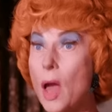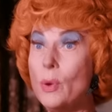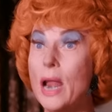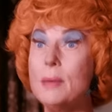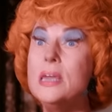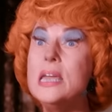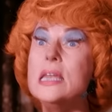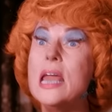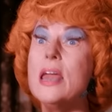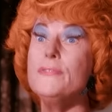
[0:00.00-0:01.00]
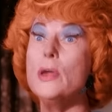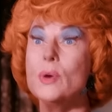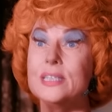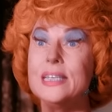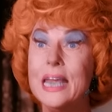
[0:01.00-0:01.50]
Well, I mean, if he
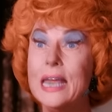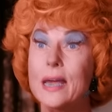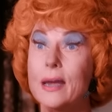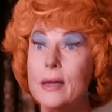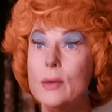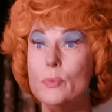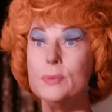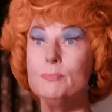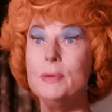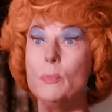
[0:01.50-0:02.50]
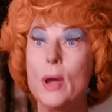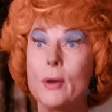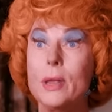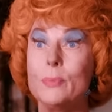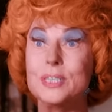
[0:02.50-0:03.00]
was here, he wouldn't be
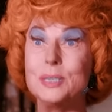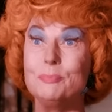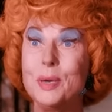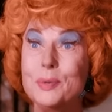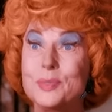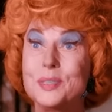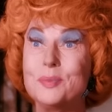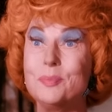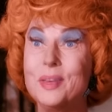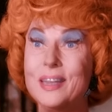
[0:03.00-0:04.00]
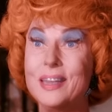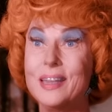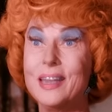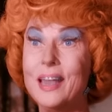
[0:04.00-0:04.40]
where he was supposed to be.